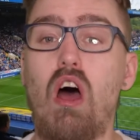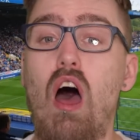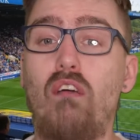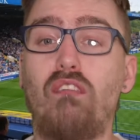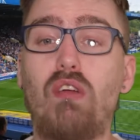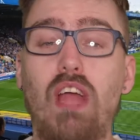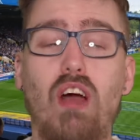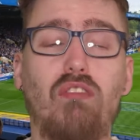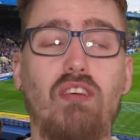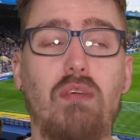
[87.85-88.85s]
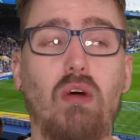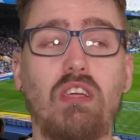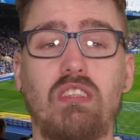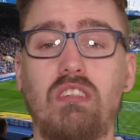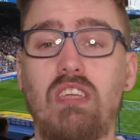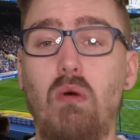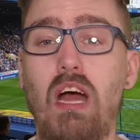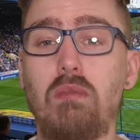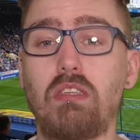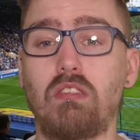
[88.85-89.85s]
Hopefully we get all 3 points and see what
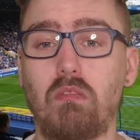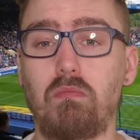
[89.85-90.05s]
happens.